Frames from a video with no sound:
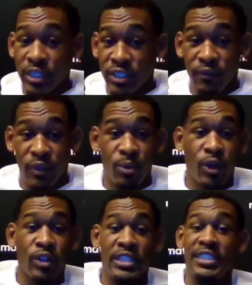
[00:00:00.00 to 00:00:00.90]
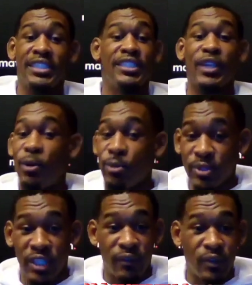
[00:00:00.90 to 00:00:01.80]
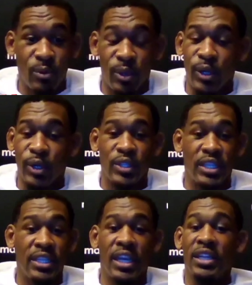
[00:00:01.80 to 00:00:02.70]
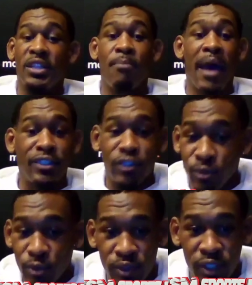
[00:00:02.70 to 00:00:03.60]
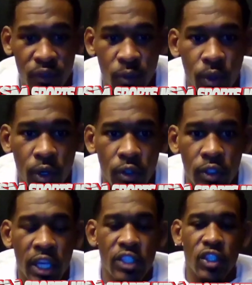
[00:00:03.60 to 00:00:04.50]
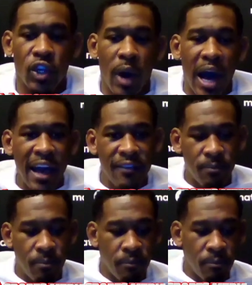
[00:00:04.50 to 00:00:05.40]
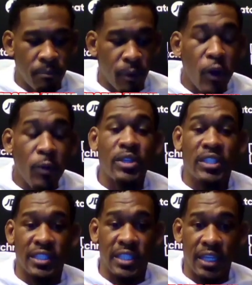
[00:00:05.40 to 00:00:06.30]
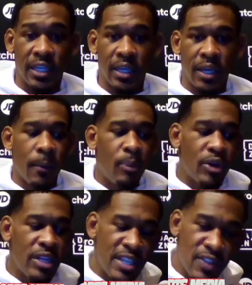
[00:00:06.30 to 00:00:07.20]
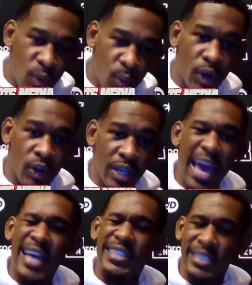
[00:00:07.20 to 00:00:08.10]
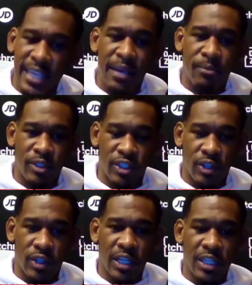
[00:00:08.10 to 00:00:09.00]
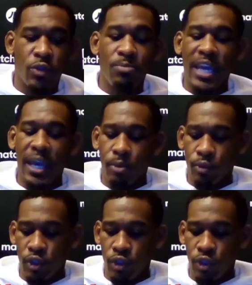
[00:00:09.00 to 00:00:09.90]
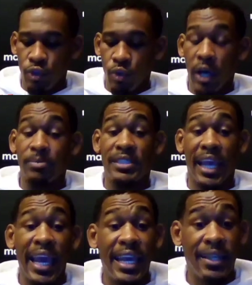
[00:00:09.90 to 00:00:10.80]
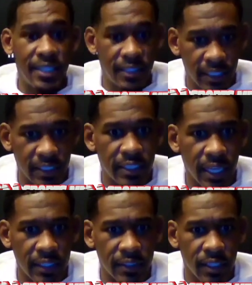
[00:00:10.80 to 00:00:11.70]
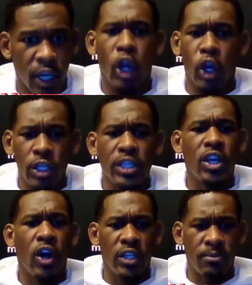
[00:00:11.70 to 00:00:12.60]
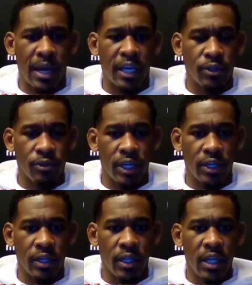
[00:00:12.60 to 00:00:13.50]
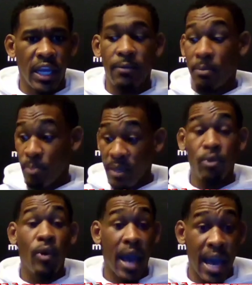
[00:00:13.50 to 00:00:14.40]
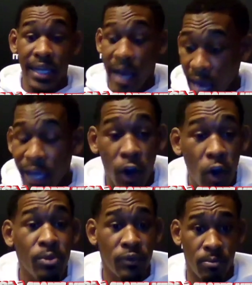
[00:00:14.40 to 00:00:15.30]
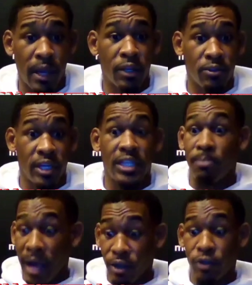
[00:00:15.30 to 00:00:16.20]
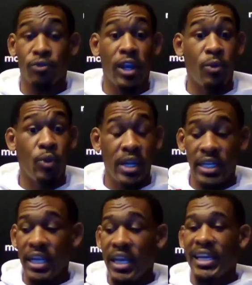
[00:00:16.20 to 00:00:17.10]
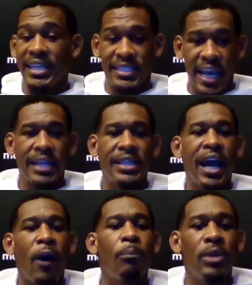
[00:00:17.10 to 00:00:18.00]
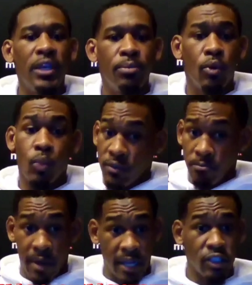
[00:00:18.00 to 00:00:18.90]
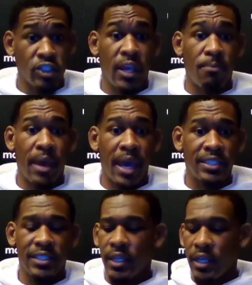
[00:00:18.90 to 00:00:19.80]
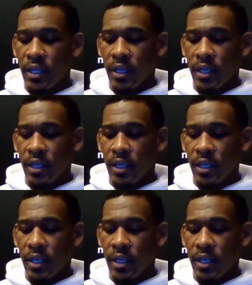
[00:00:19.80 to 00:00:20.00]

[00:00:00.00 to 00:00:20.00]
Boys of the world and the Zones of the world and the Matchrooms of the world. So I purposely put in the work as an amateur to be able to obtain the success early on in my career. And people had high hopes for my career. And my career went exactly how people with minor setbacks,